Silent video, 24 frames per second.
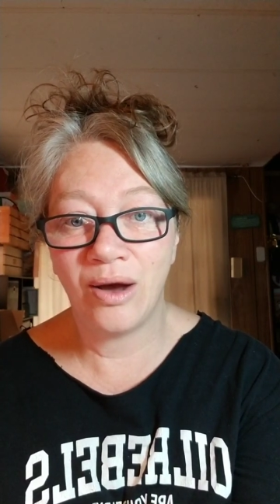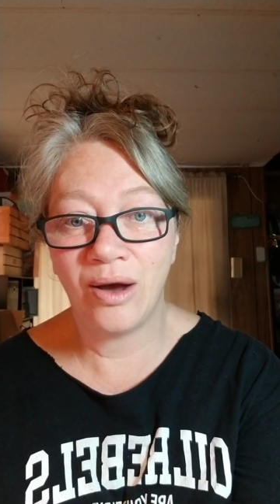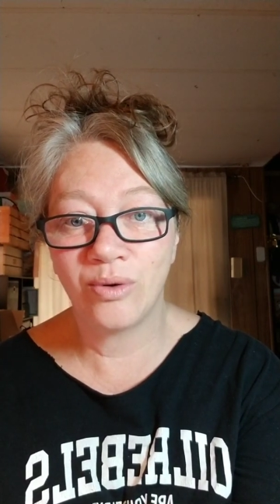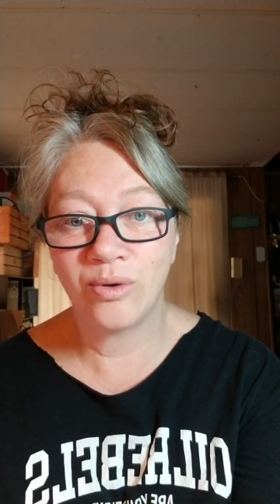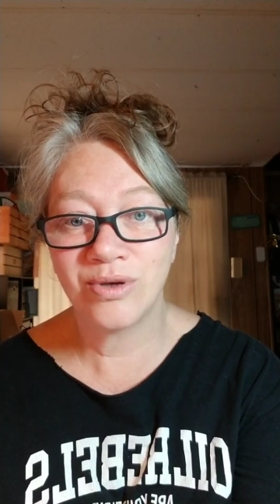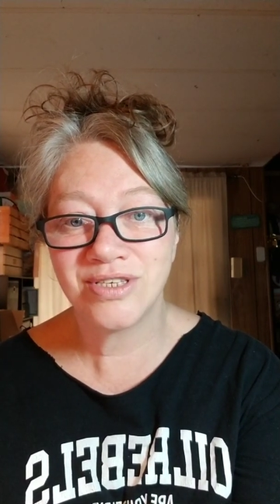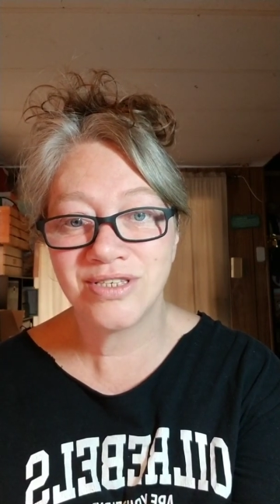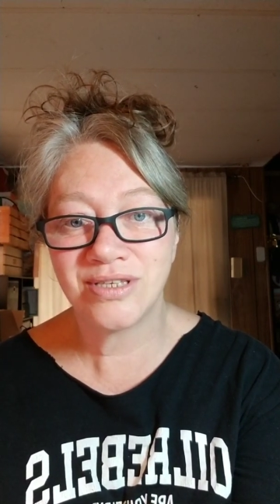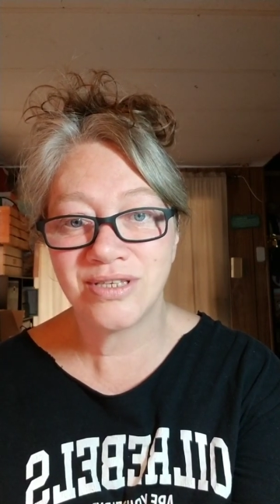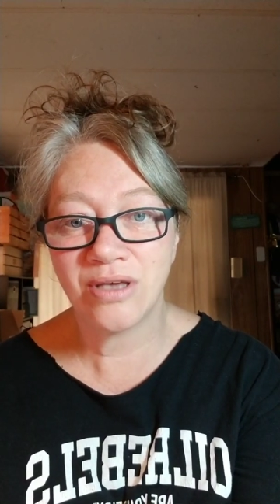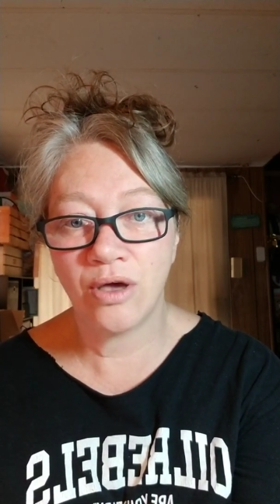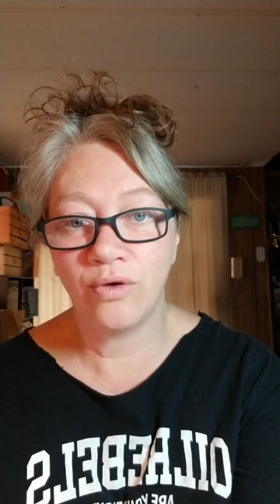
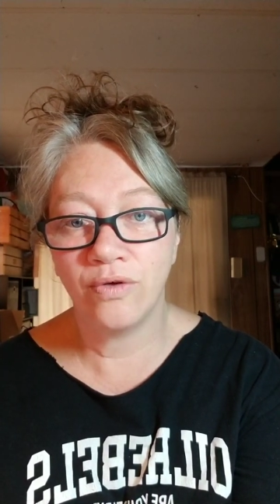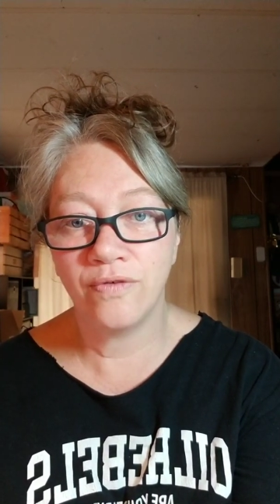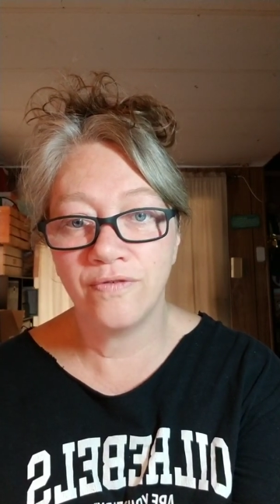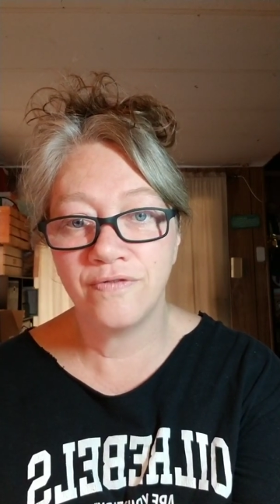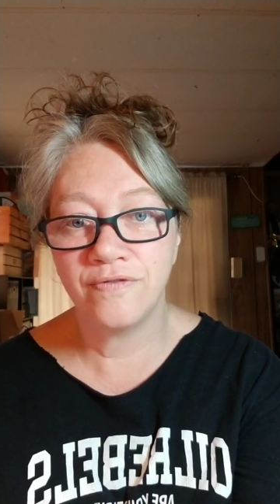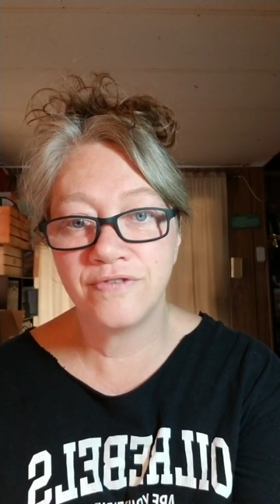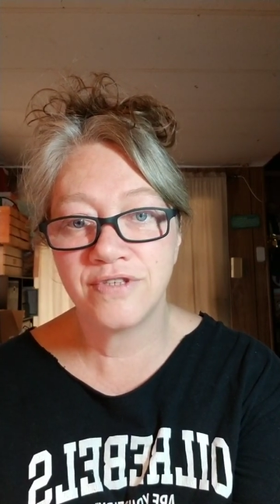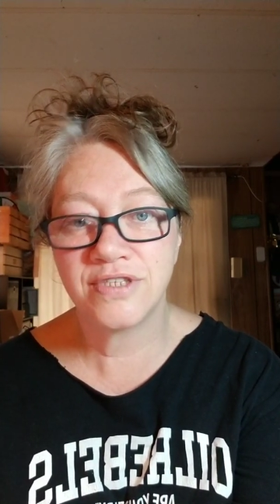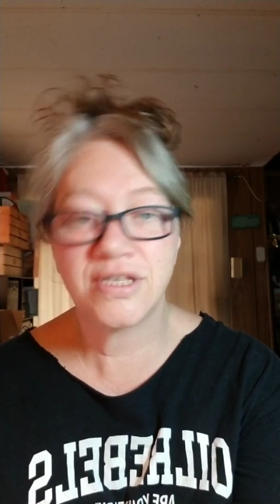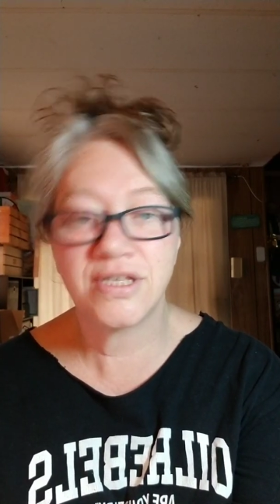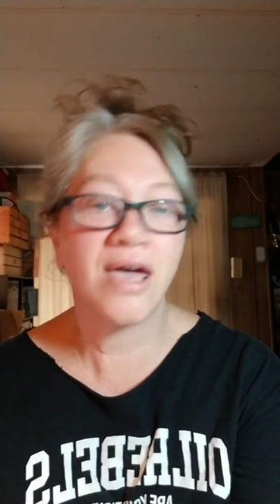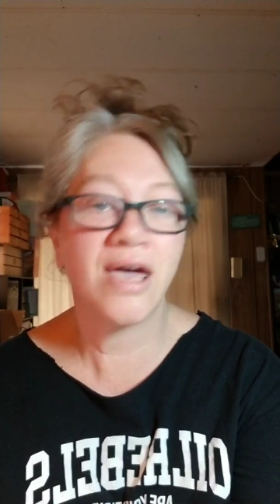
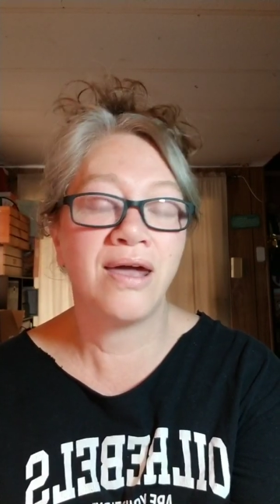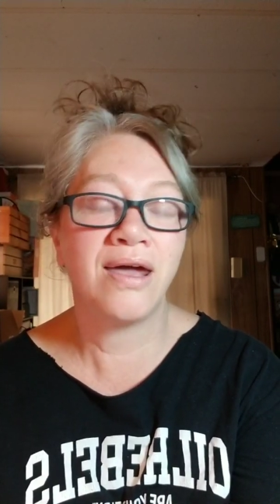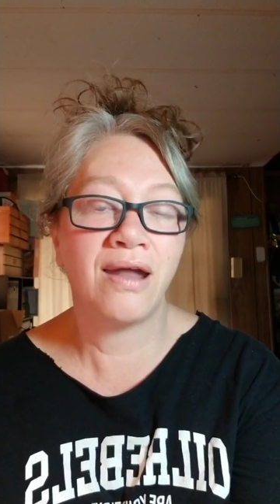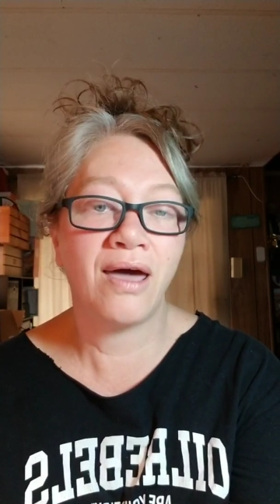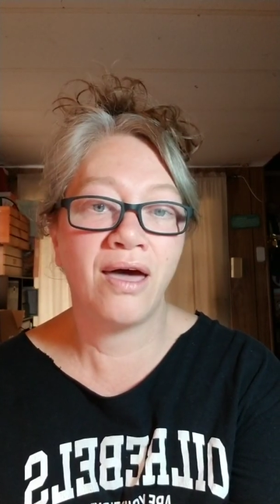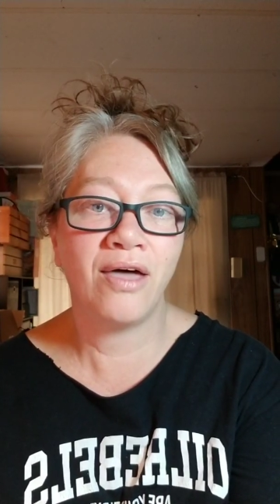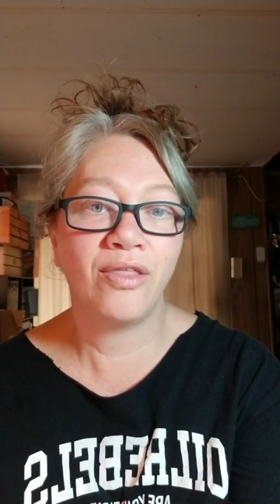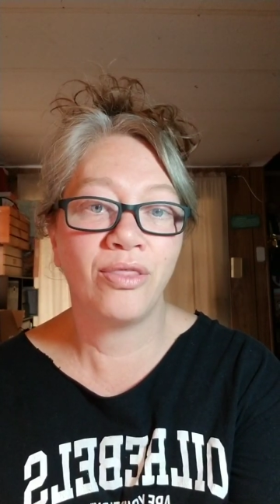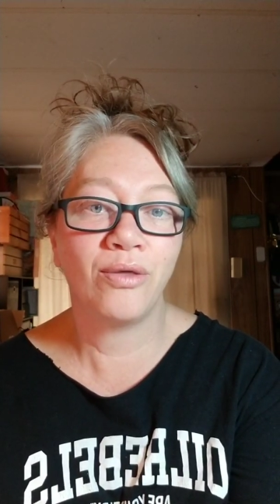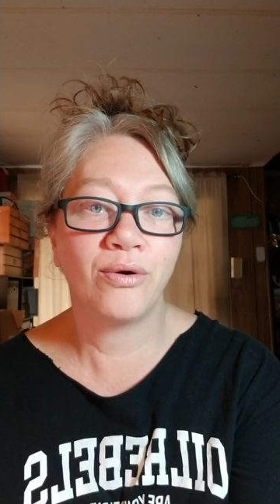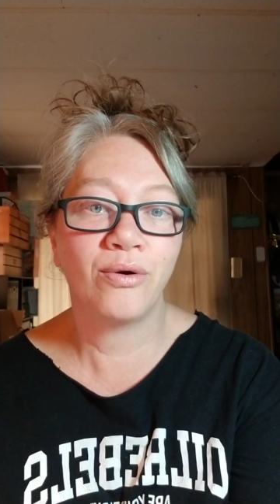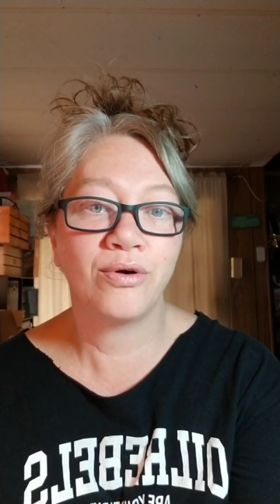ourselves, and
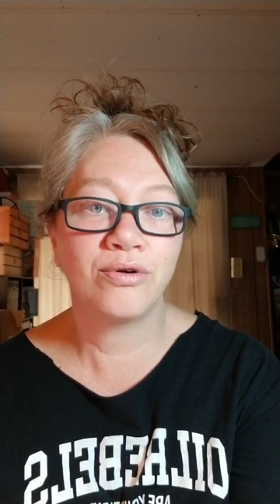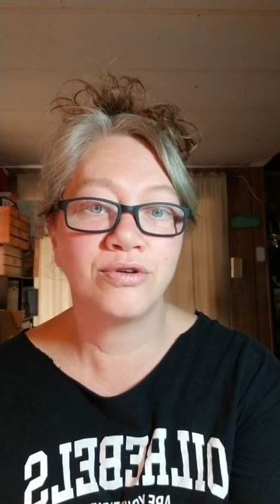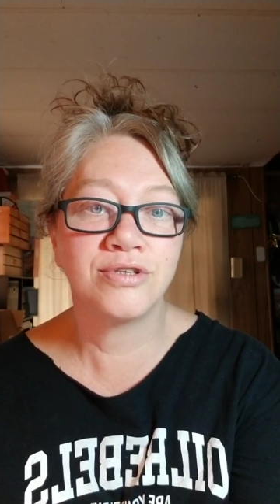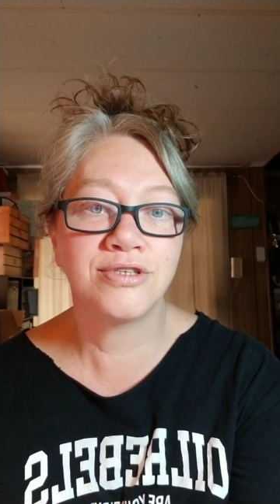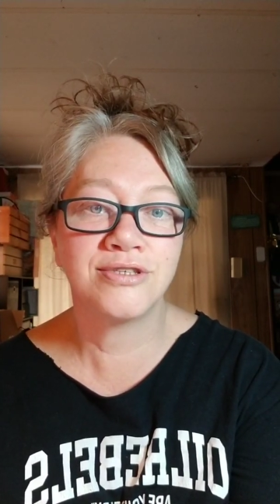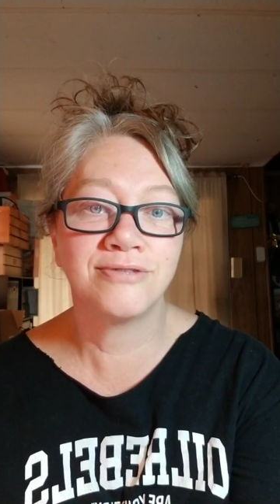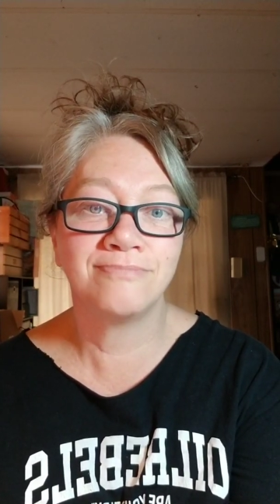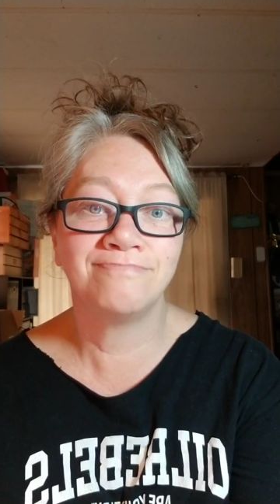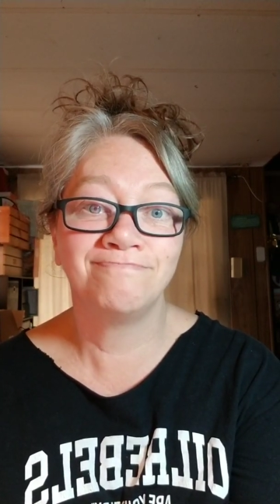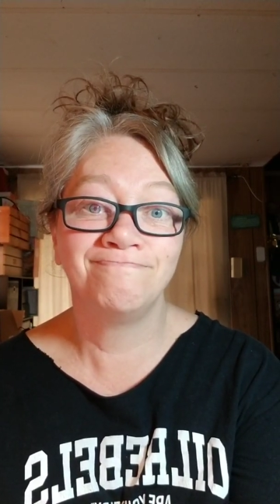others.